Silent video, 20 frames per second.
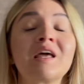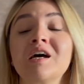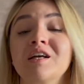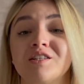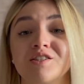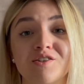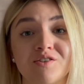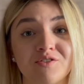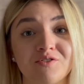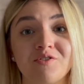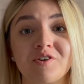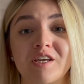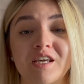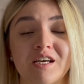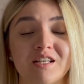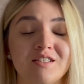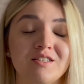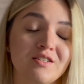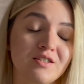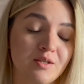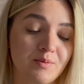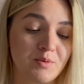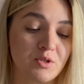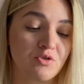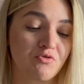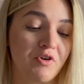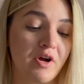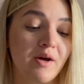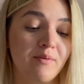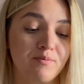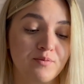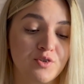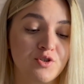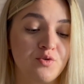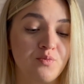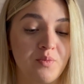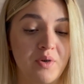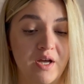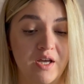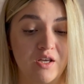Don't forget to subscribe to
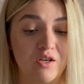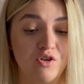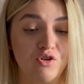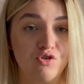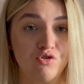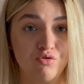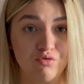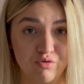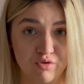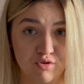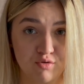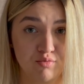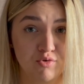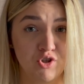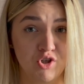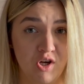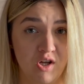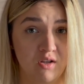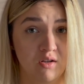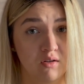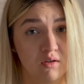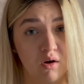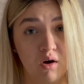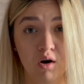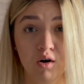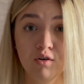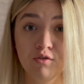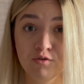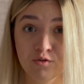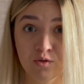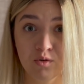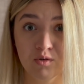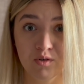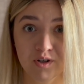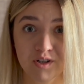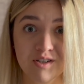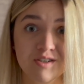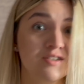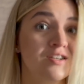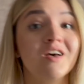my YouTube channel, of
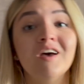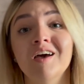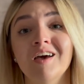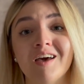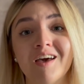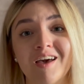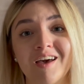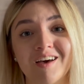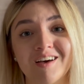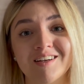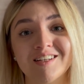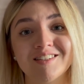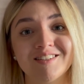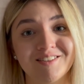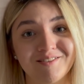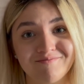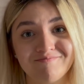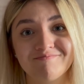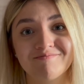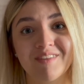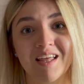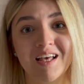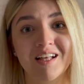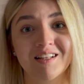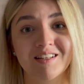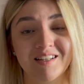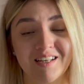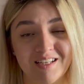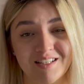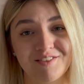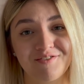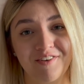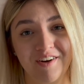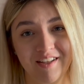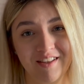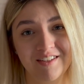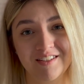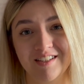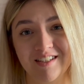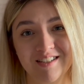course, and let's
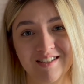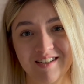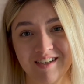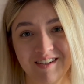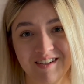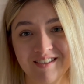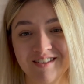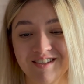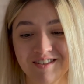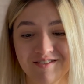finally start.